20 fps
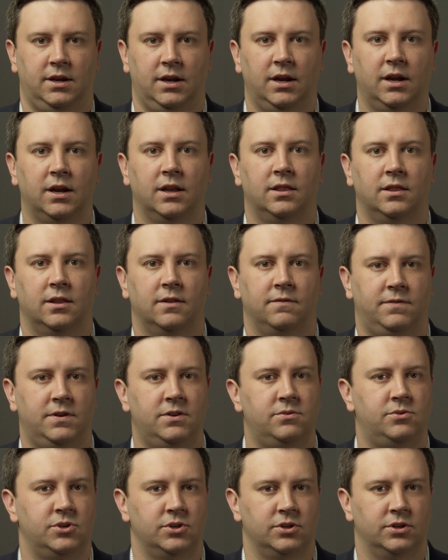in the
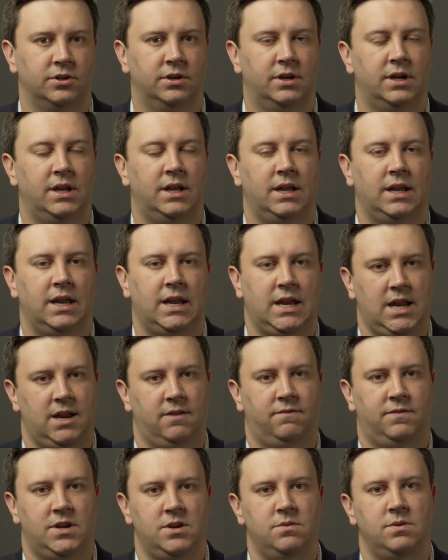future
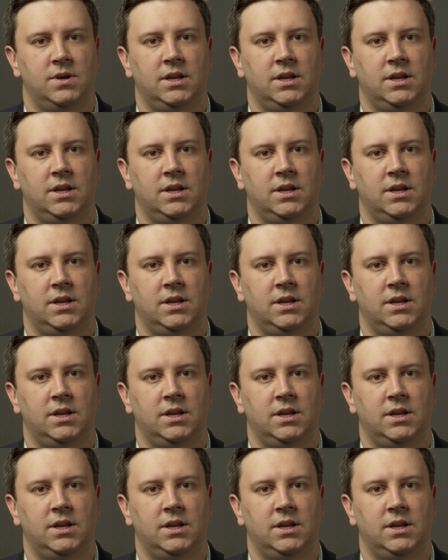if you